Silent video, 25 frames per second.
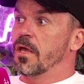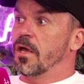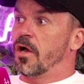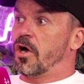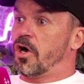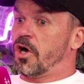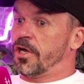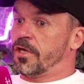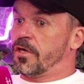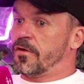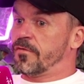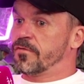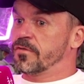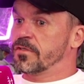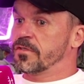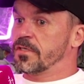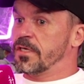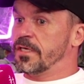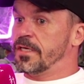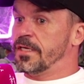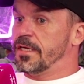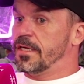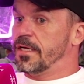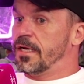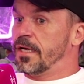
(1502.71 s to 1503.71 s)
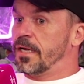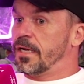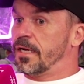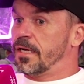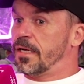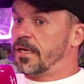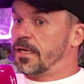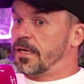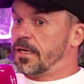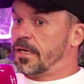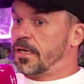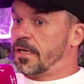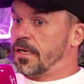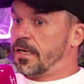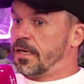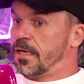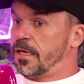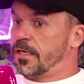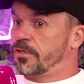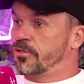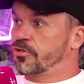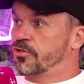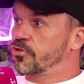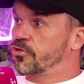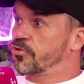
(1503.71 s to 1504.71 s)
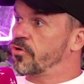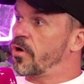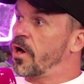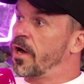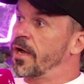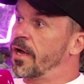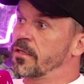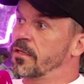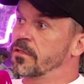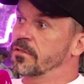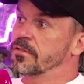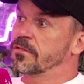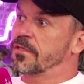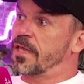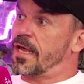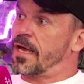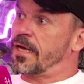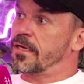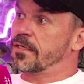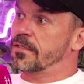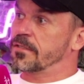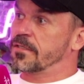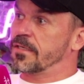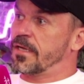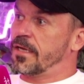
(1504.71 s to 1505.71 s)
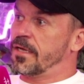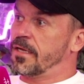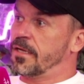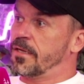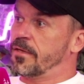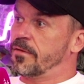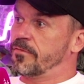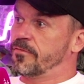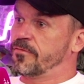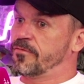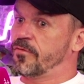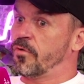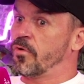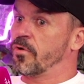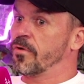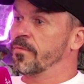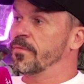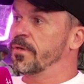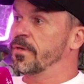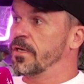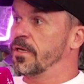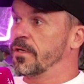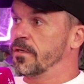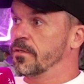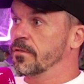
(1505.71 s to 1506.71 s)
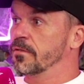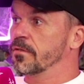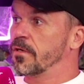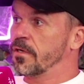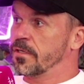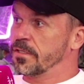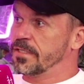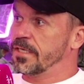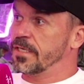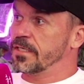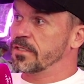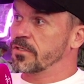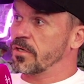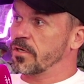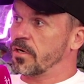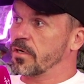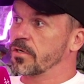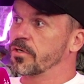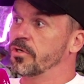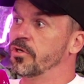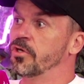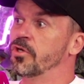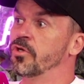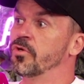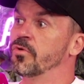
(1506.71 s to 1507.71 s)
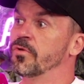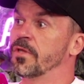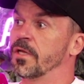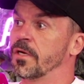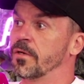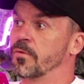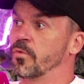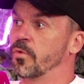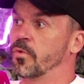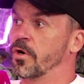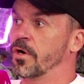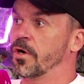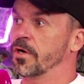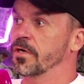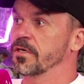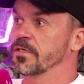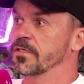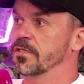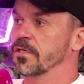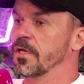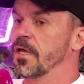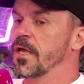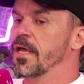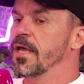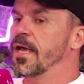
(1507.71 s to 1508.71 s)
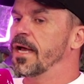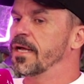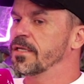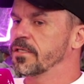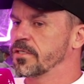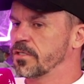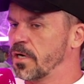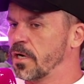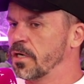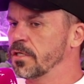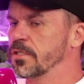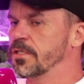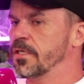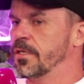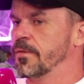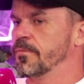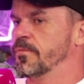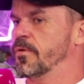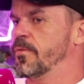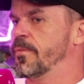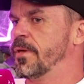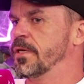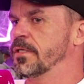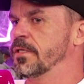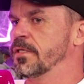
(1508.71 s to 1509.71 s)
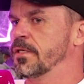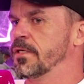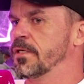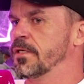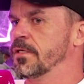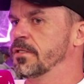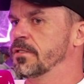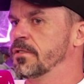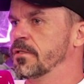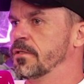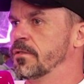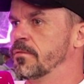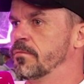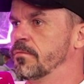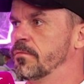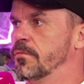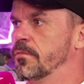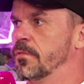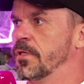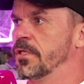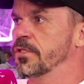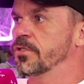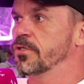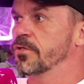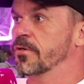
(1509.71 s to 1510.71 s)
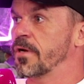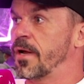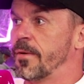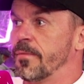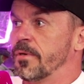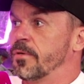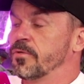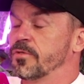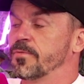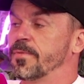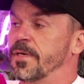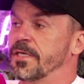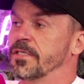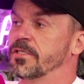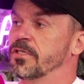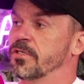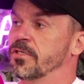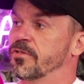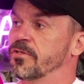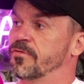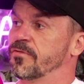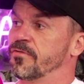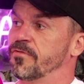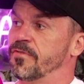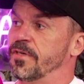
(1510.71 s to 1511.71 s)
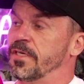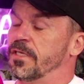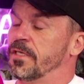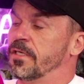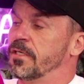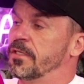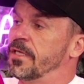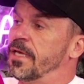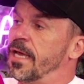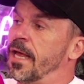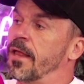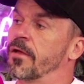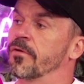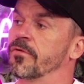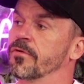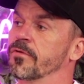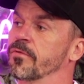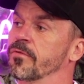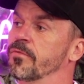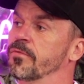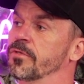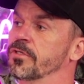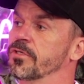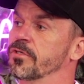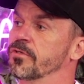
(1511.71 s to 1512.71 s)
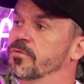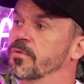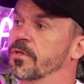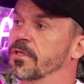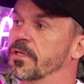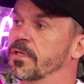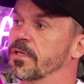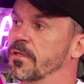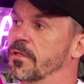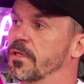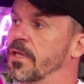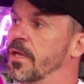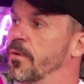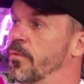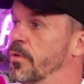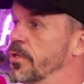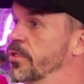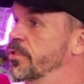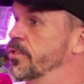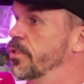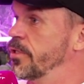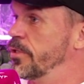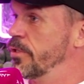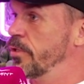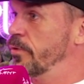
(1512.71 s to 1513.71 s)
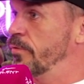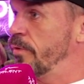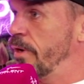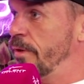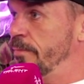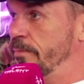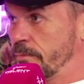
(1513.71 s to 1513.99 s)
I obviously had trialed that formula on TikTok, knew that it worked, had started to implement it into Instagram, and it was basically just feeding the algorithm, which is what they wanted to do, right?